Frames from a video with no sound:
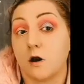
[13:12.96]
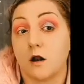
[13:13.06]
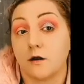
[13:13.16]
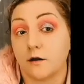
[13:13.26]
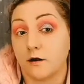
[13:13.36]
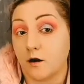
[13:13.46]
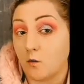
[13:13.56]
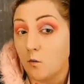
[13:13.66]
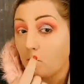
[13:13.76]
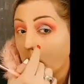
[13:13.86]
blend it
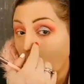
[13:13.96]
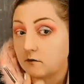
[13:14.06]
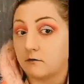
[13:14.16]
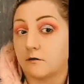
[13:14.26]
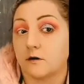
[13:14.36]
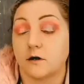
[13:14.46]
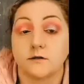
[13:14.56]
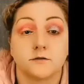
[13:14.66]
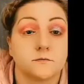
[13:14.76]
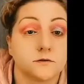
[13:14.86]
out. Alright, I
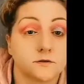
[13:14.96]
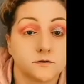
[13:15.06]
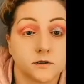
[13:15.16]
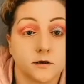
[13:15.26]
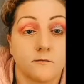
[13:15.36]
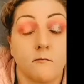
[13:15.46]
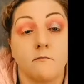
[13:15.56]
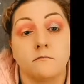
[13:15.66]
got some on the side.